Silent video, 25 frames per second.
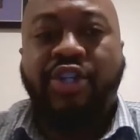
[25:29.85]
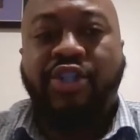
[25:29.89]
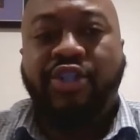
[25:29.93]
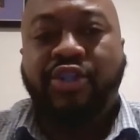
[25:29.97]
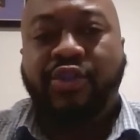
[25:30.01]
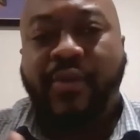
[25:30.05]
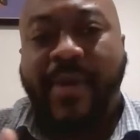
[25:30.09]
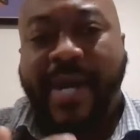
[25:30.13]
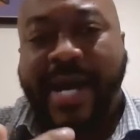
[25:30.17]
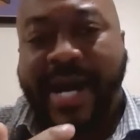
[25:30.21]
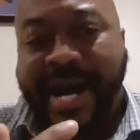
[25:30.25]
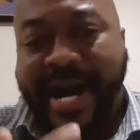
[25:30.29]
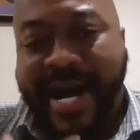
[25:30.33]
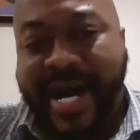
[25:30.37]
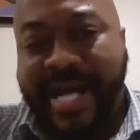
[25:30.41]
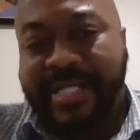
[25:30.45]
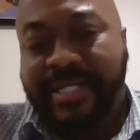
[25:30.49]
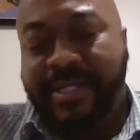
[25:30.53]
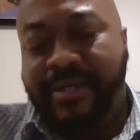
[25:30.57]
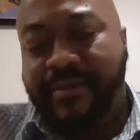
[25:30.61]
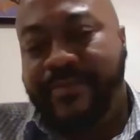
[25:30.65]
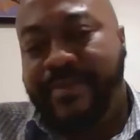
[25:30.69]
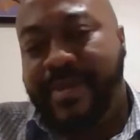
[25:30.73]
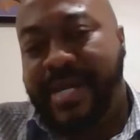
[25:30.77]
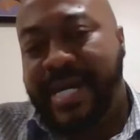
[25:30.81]
You are
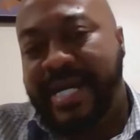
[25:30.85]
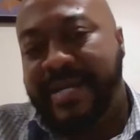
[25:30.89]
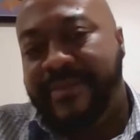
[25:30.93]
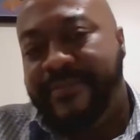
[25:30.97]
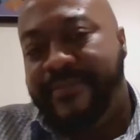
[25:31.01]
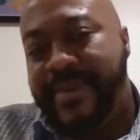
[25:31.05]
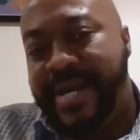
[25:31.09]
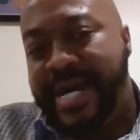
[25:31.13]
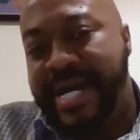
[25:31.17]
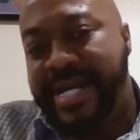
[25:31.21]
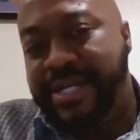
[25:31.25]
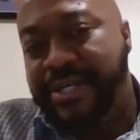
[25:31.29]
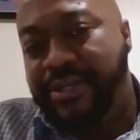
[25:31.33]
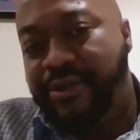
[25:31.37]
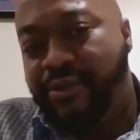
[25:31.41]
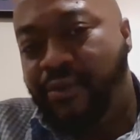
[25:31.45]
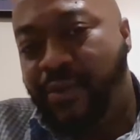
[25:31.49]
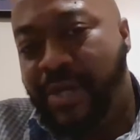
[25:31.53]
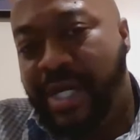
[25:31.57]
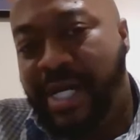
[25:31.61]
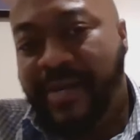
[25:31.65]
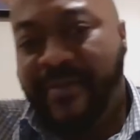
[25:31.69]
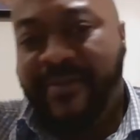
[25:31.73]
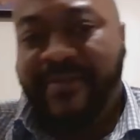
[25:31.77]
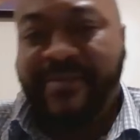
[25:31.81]
occupied by your
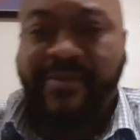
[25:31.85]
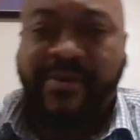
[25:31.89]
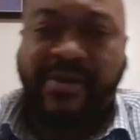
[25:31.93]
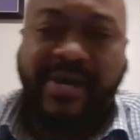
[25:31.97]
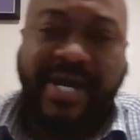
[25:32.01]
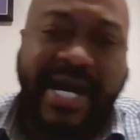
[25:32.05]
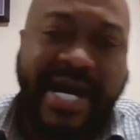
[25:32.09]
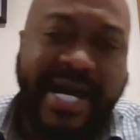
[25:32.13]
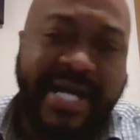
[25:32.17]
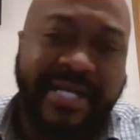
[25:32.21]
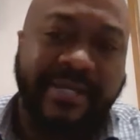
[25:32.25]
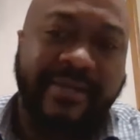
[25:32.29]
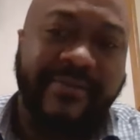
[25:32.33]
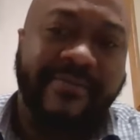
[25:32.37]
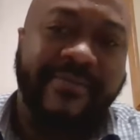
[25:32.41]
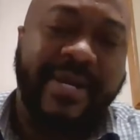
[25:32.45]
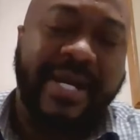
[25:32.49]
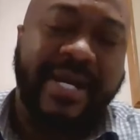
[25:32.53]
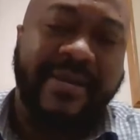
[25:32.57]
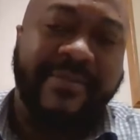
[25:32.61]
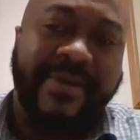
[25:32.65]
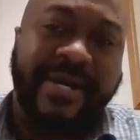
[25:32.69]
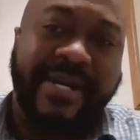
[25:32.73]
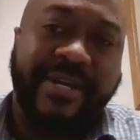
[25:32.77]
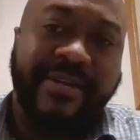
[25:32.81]
wealth, you are
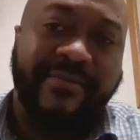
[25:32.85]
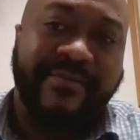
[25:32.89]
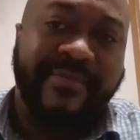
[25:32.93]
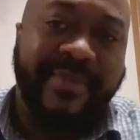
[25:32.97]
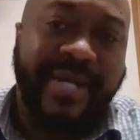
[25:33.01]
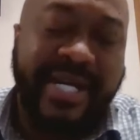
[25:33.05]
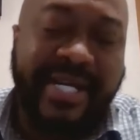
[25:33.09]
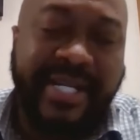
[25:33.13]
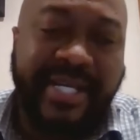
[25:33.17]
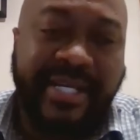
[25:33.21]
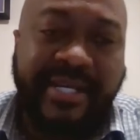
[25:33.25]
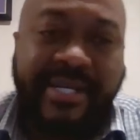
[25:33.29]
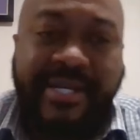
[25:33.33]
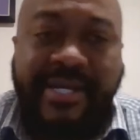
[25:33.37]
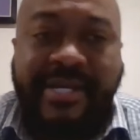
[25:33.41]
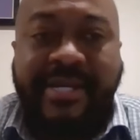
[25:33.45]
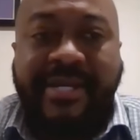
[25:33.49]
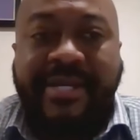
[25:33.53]
occupied by your money,